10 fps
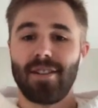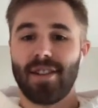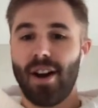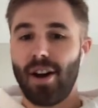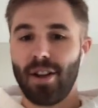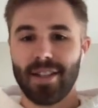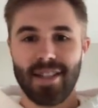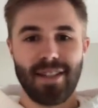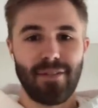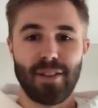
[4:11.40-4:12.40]
There's all
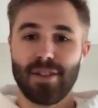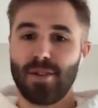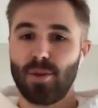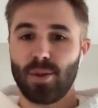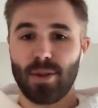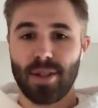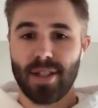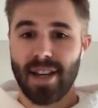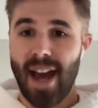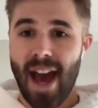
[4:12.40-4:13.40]
these different
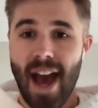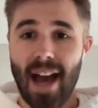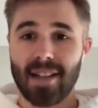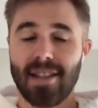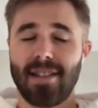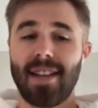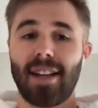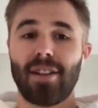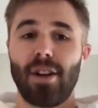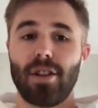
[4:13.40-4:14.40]
tools and hacks and
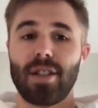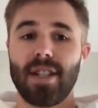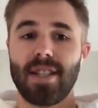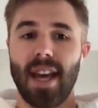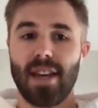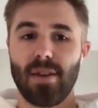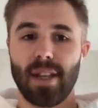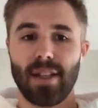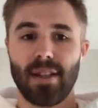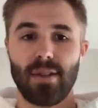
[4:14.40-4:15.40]
technologies that you
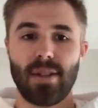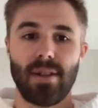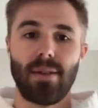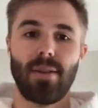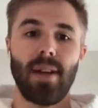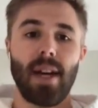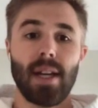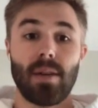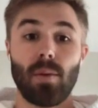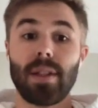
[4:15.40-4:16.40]
can do to
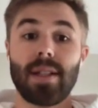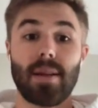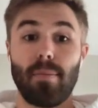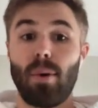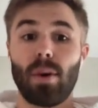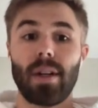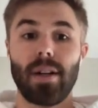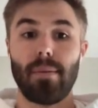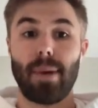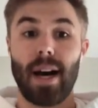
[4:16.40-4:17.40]
really support
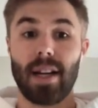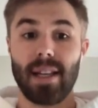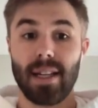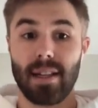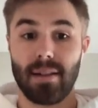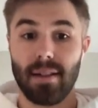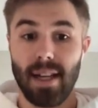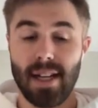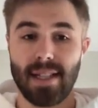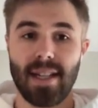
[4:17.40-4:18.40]
your body and
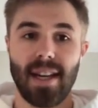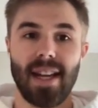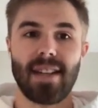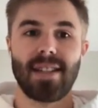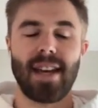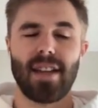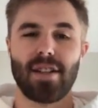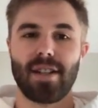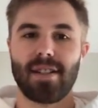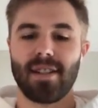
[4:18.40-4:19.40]
in its innate
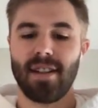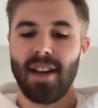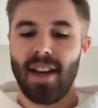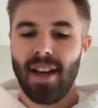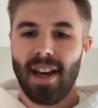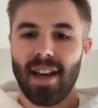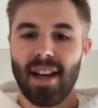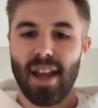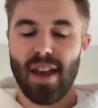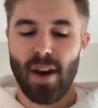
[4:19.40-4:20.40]
intelligence.
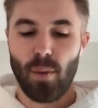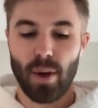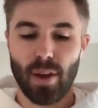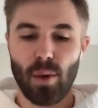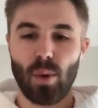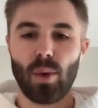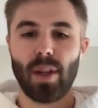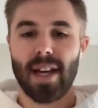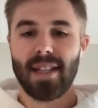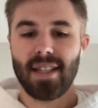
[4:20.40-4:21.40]
And I thought, what a
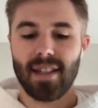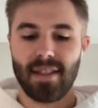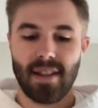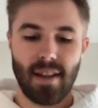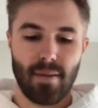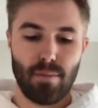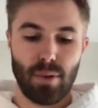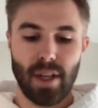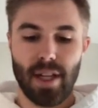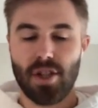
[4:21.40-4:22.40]
cool idea to
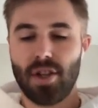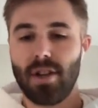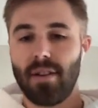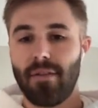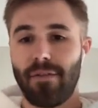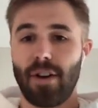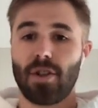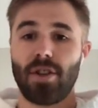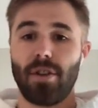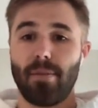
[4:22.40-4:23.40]
bridge
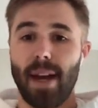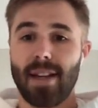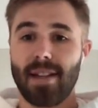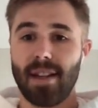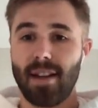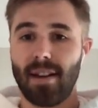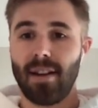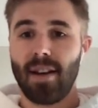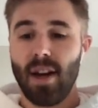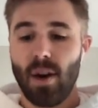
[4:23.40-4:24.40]
functional medicine